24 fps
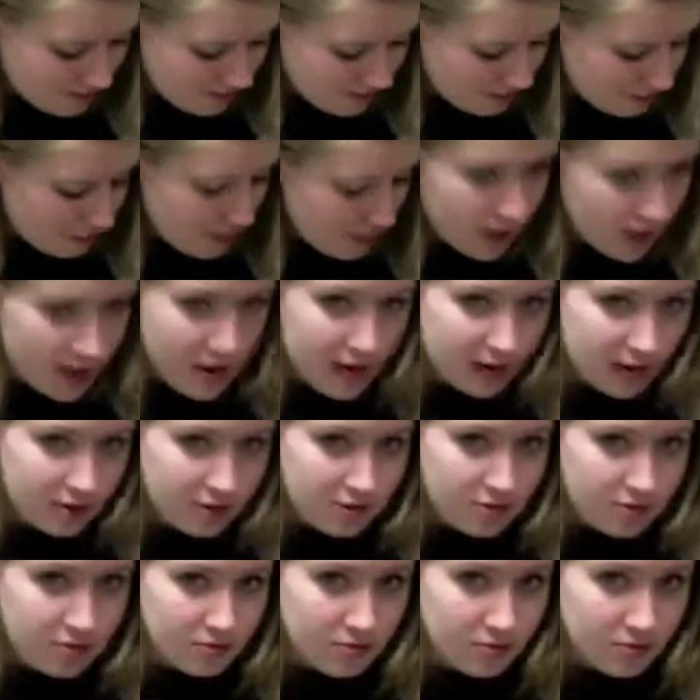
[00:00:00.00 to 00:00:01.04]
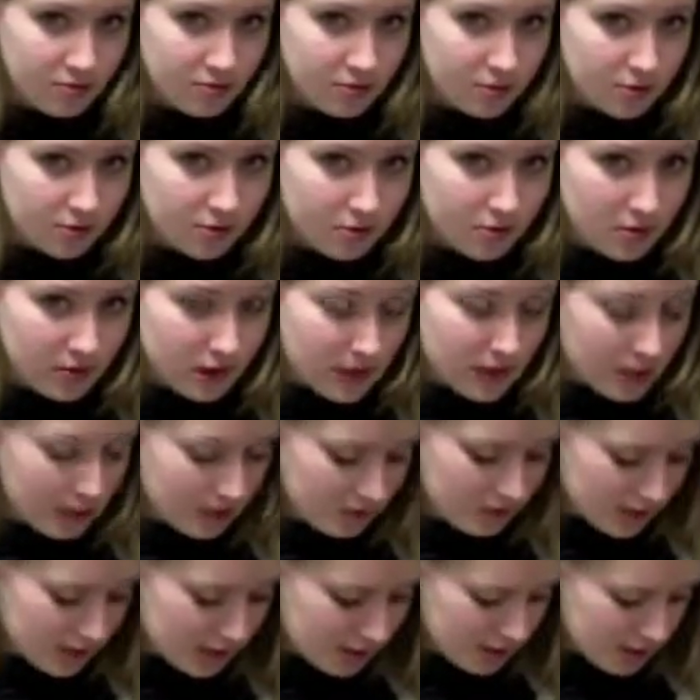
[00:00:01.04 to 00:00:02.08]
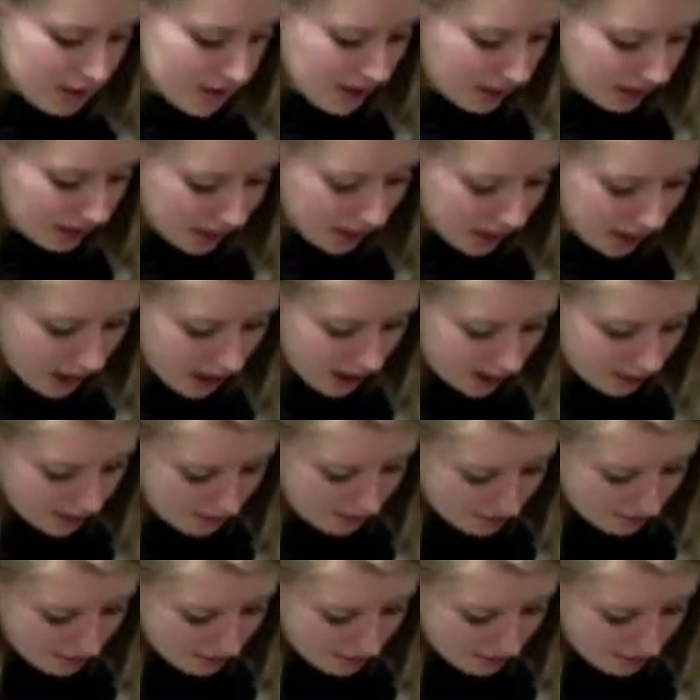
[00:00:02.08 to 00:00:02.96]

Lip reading: Pretty out of tune, so we're going to use the peg again.